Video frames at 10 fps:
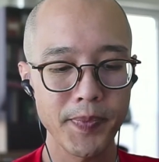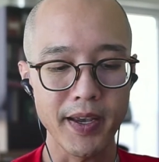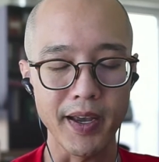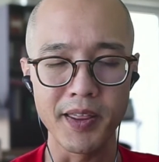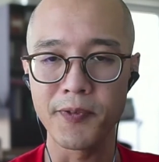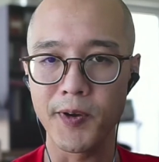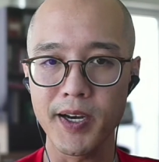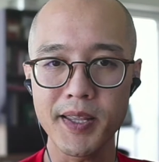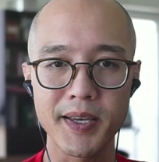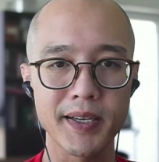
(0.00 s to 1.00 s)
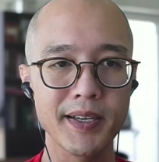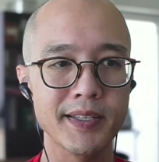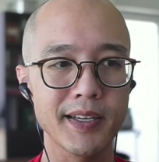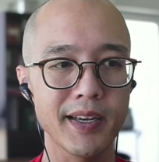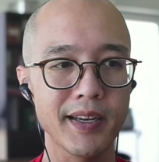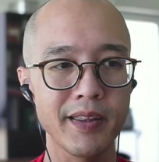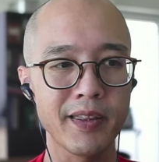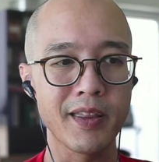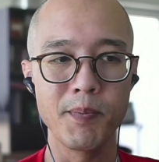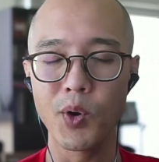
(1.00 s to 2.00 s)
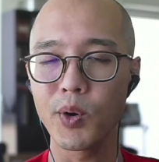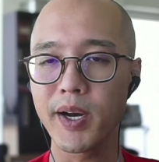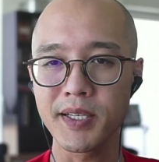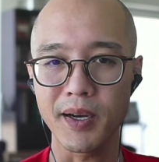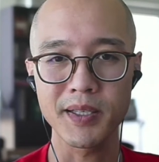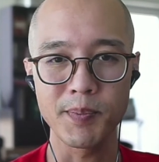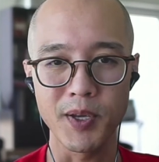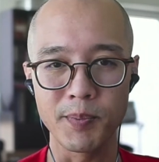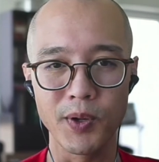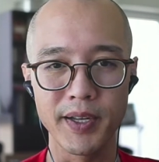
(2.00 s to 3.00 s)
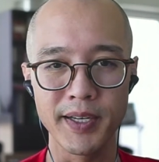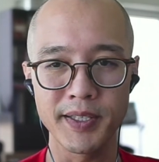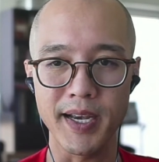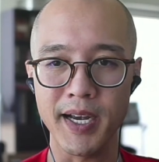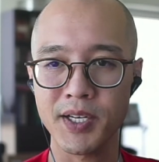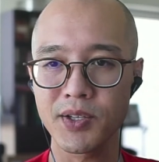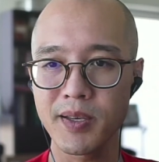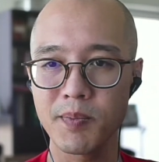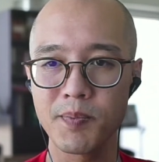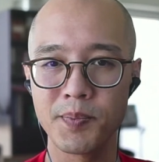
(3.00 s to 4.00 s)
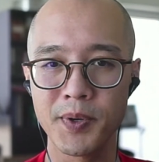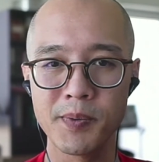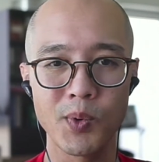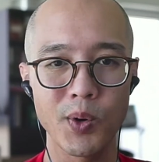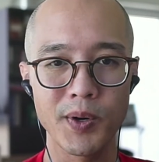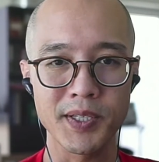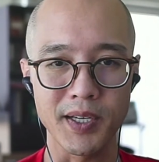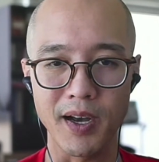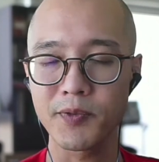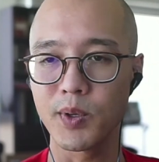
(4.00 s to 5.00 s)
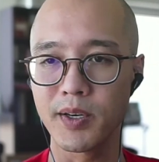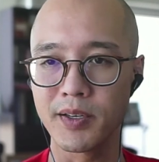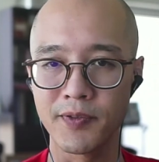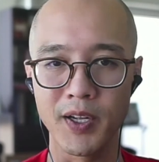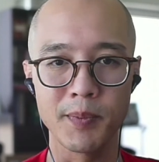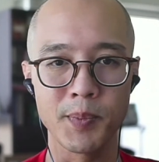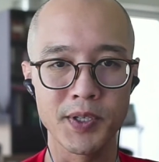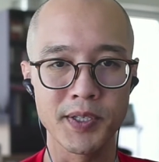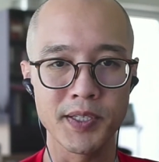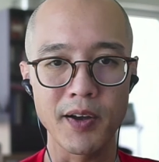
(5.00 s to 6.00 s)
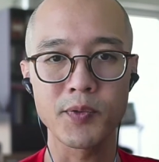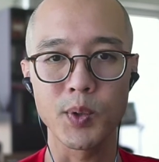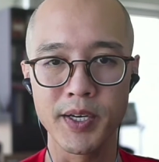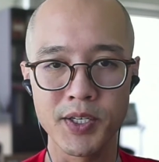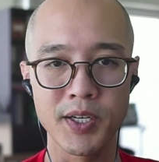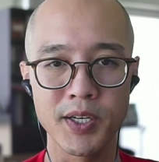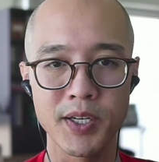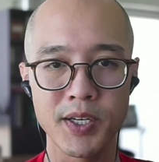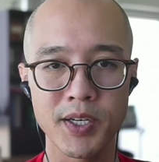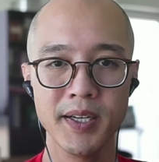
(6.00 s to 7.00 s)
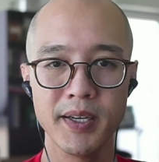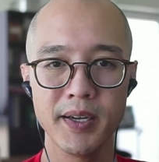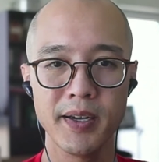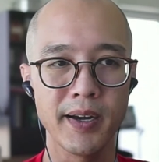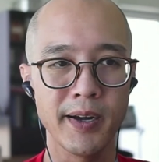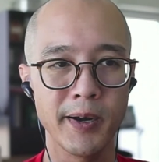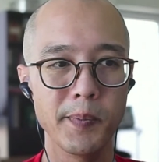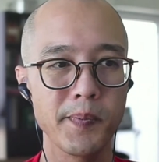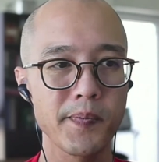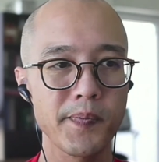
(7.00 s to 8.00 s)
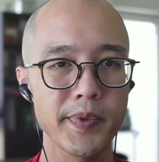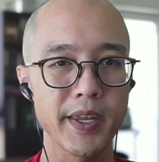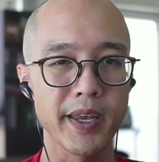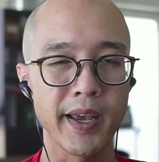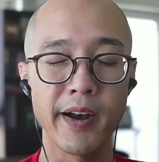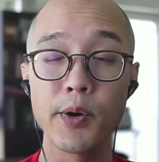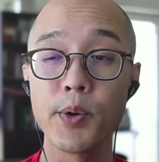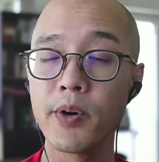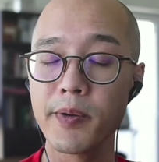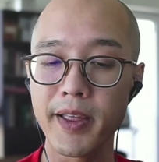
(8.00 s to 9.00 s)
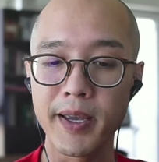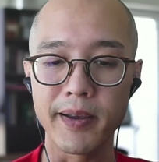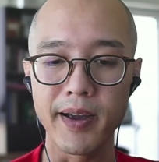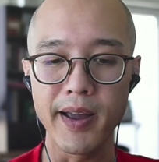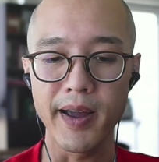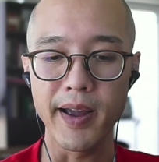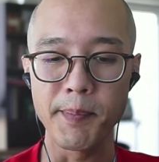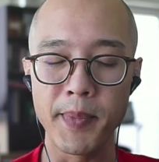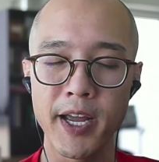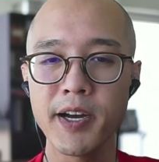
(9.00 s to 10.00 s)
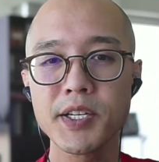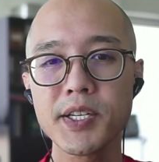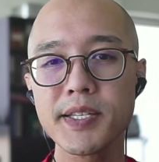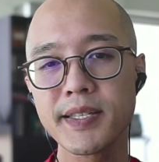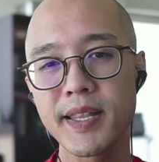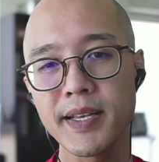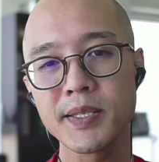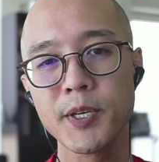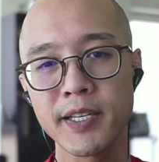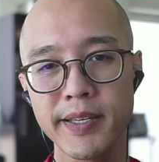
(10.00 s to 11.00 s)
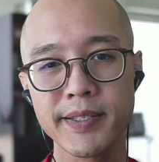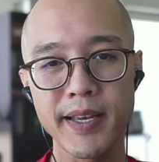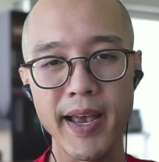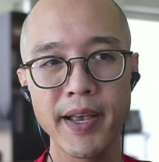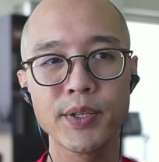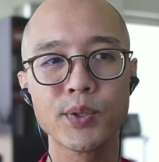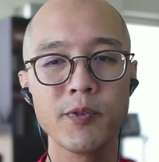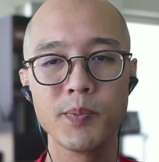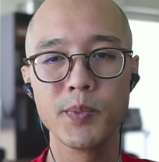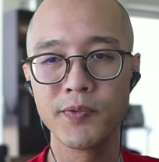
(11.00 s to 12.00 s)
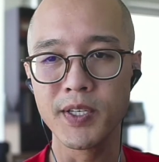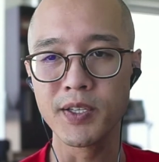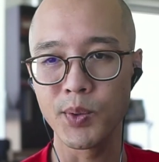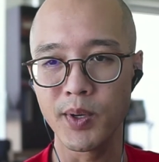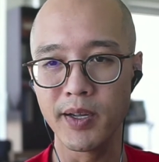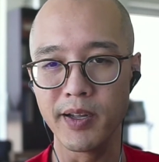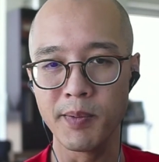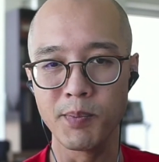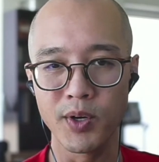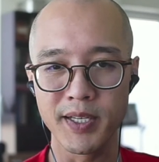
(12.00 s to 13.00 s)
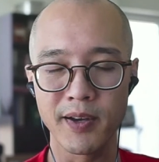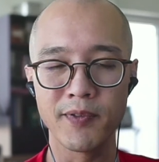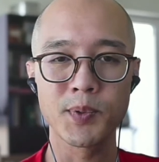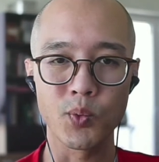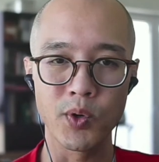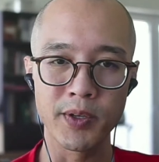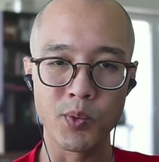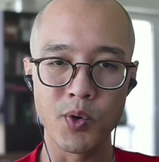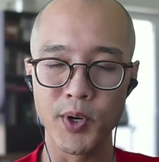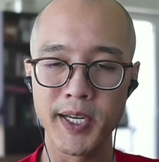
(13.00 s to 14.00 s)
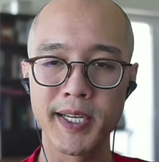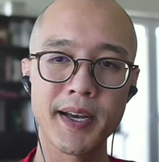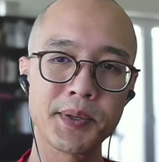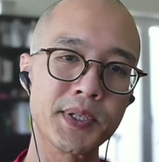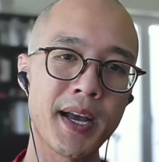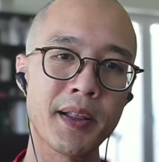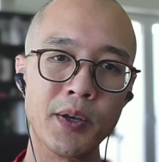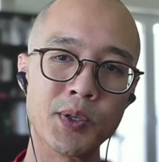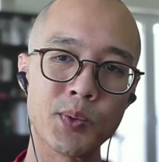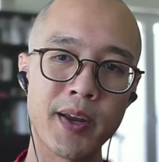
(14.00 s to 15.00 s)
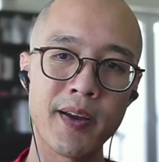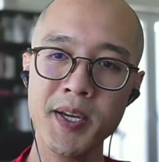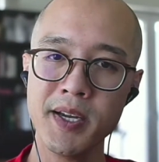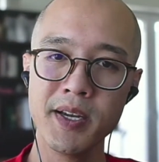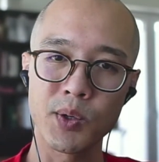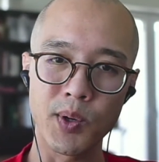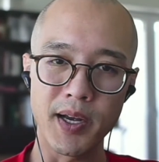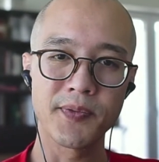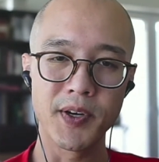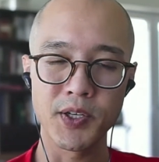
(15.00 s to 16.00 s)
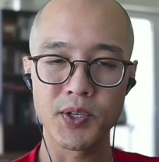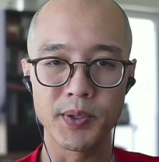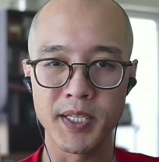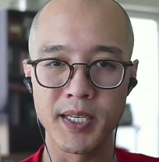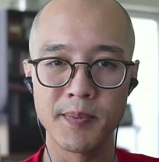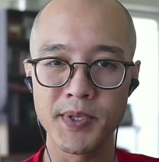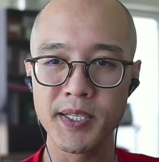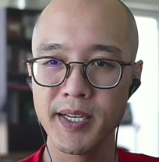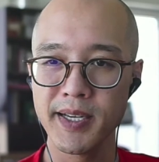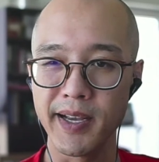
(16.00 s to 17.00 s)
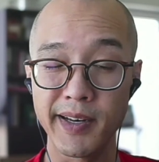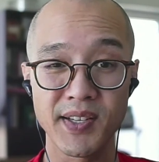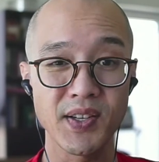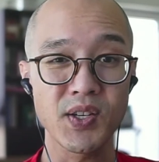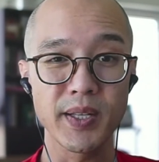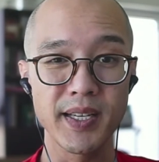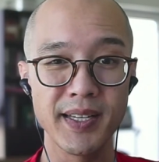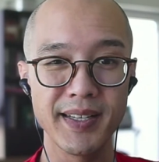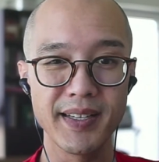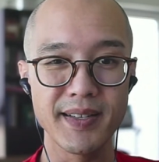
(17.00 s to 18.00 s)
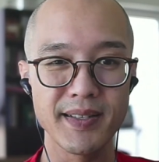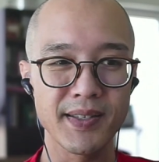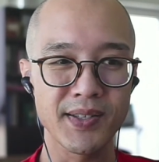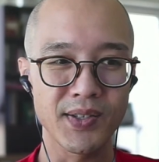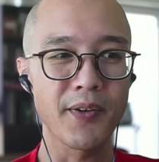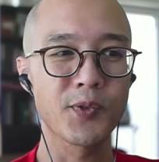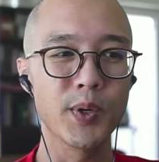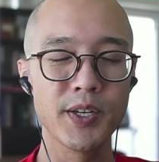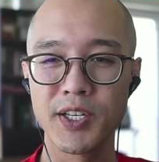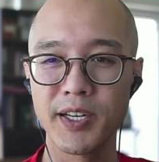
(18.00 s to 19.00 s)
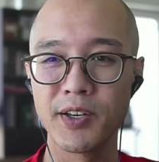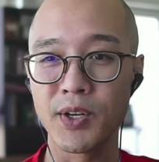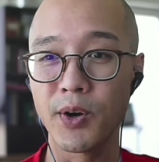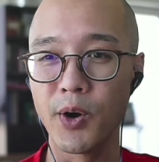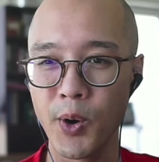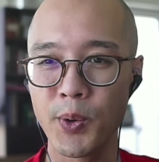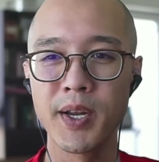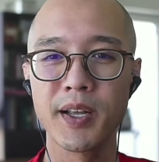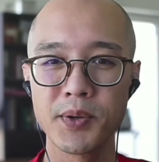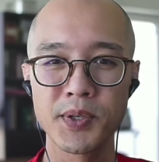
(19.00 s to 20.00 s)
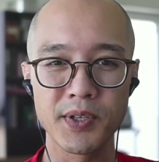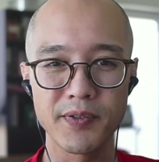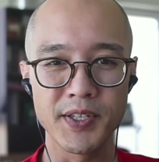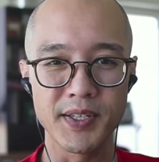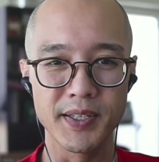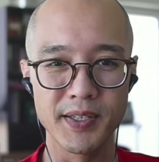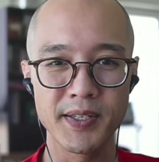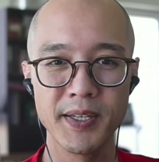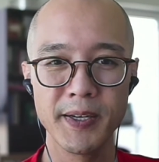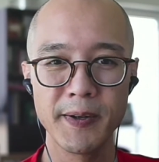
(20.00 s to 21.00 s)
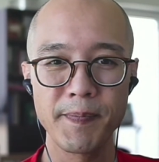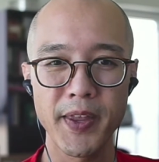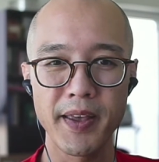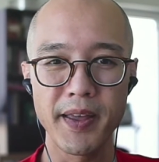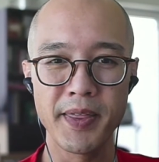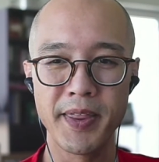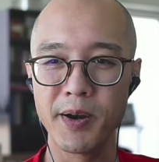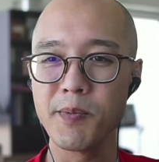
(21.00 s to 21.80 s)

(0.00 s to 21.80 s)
And the funny thing is, the more I talk to people, it's actually been more software developers and software engineers. And I don't know, like my hunch is that that's because as we've moved into a more DevOps world and we're breaking down silos and we have cross-functional teams and essentially software engineers are owning those services, they're